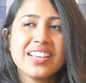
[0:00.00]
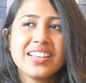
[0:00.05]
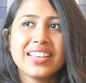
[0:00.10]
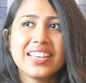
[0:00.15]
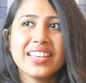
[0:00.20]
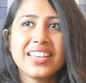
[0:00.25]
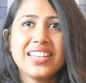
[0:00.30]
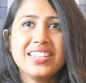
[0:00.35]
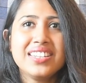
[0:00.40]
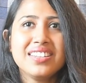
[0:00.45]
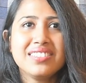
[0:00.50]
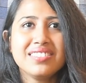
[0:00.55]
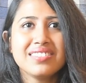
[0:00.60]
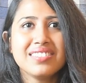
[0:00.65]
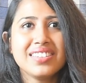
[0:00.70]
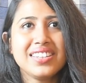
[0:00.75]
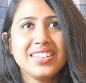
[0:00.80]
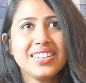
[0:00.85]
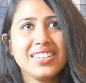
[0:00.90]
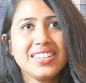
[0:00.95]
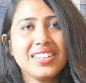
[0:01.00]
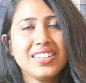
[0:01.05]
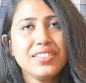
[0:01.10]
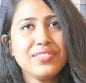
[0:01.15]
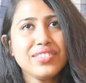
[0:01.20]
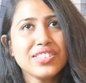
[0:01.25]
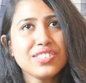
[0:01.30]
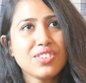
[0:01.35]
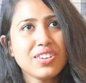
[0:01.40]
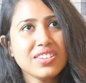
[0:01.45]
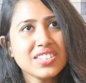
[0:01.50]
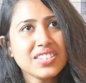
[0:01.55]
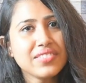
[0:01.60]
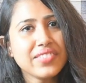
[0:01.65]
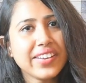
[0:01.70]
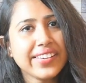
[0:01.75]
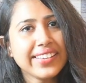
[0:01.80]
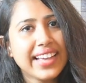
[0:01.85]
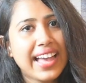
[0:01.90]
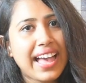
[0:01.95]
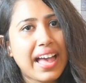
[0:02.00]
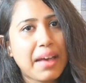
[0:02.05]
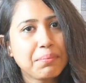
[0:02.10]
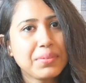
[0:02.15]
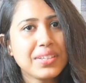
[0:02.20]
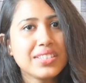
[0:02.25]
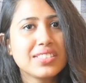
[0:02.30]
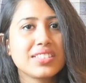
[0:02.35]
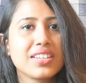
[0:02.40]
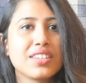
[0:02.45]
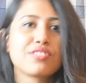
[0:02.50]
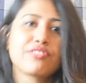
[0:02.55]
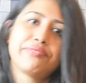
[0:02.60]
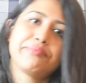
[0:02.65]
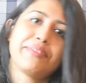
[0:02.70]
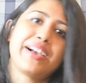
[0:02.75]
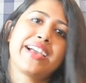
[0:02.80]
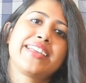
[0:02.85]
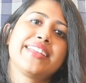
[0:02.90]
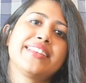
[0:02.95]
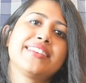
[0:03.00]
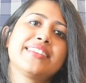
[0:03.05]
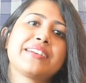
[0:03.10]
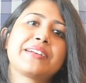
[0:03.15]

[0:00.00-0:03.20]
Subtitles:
in a very happy state of mind.